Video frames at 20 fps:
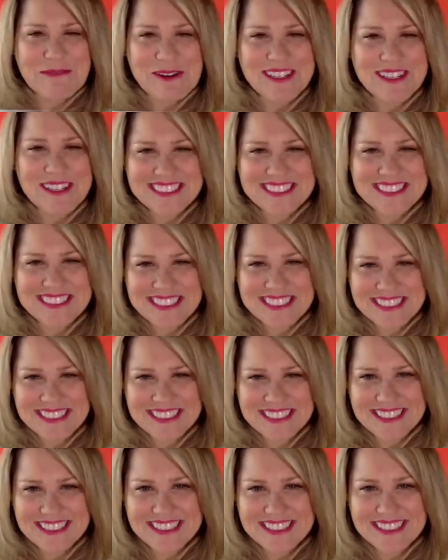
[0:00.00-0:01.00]

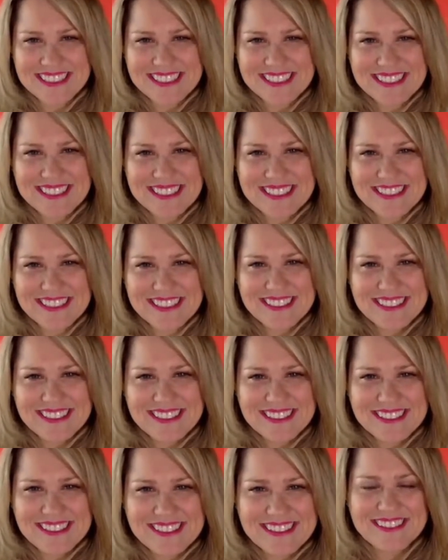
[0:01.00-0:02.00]

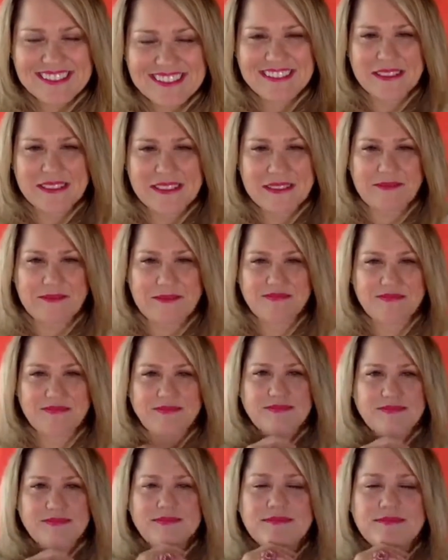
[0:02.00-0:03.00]

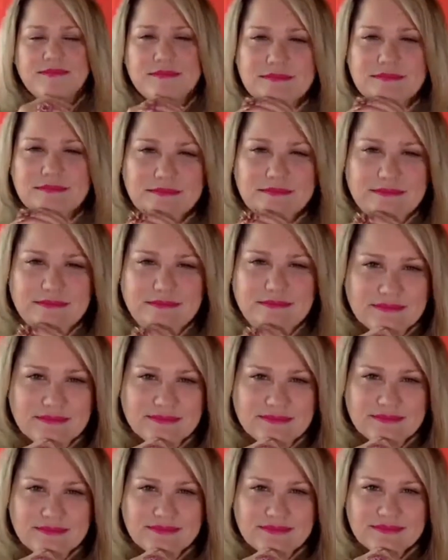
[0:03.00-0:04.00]

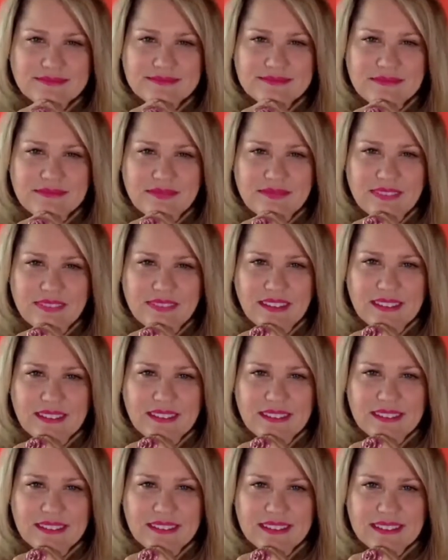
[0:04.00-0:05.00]

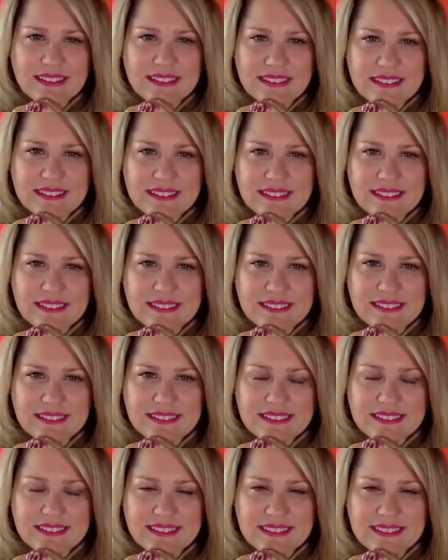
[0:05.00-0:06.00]

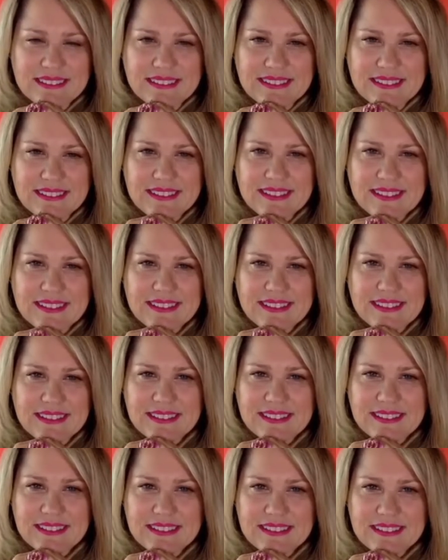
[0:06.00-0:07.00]

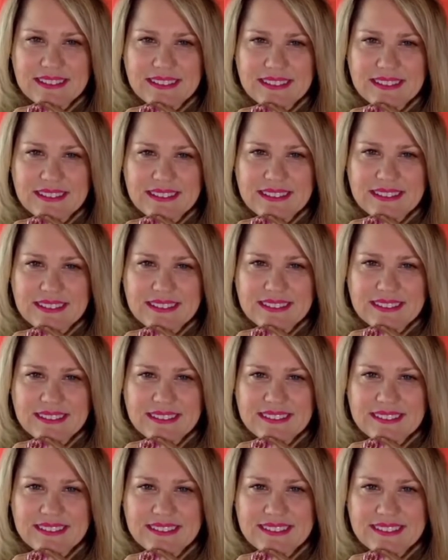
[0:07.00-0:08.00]

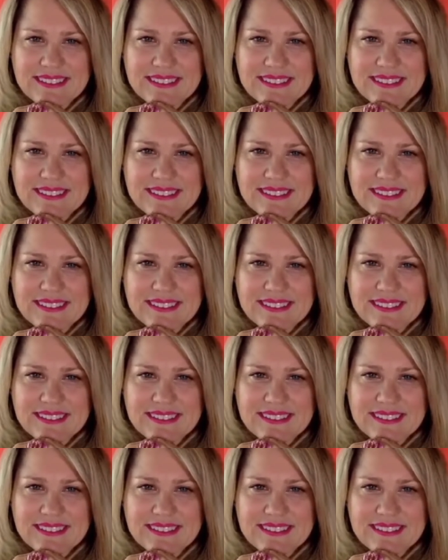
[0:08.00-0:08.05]
No words are spoken by the person on screen.